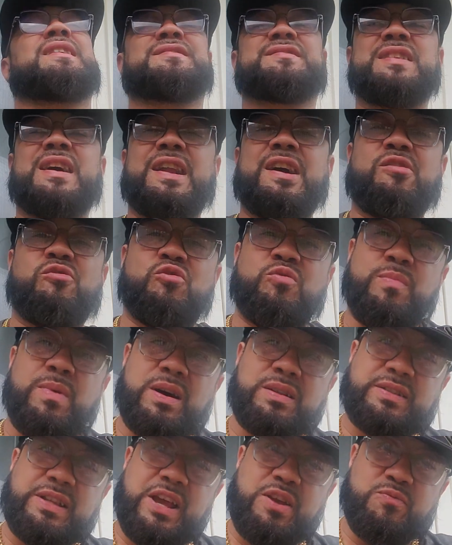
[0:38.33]
shout out all
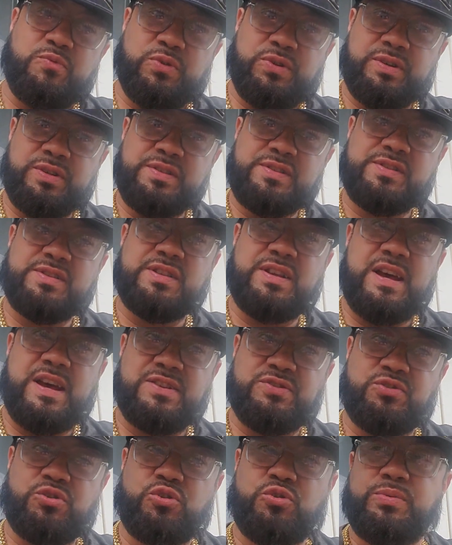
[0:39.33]
my day ones,
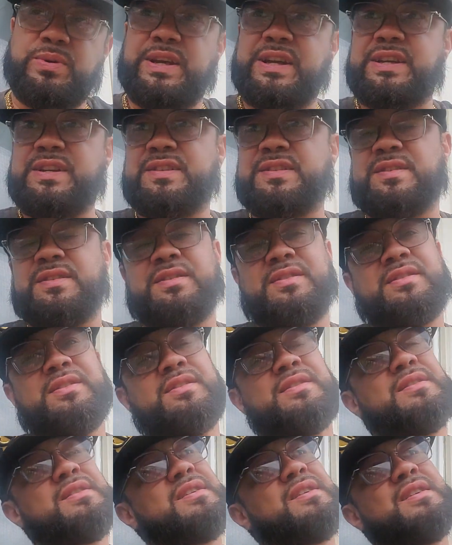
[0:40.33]
as always.
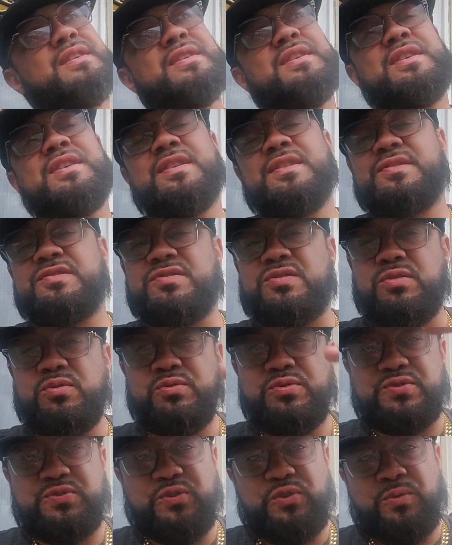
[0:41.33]

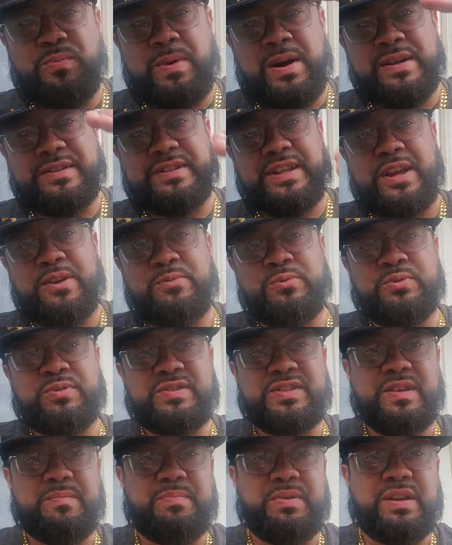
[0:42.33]
Salute to all my day
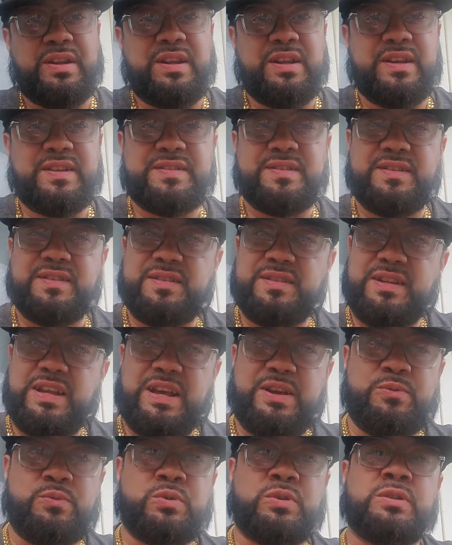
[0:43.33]
ones that been there since
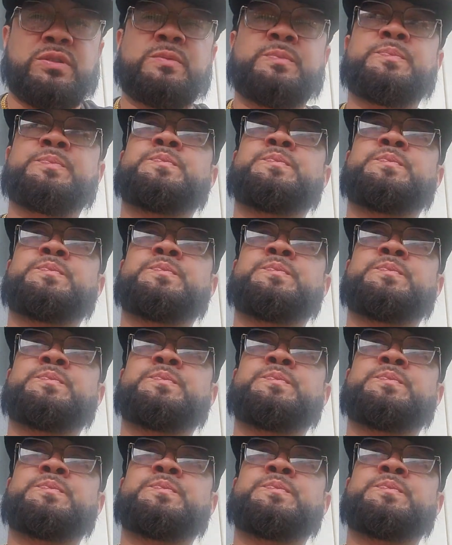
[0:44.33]
day one.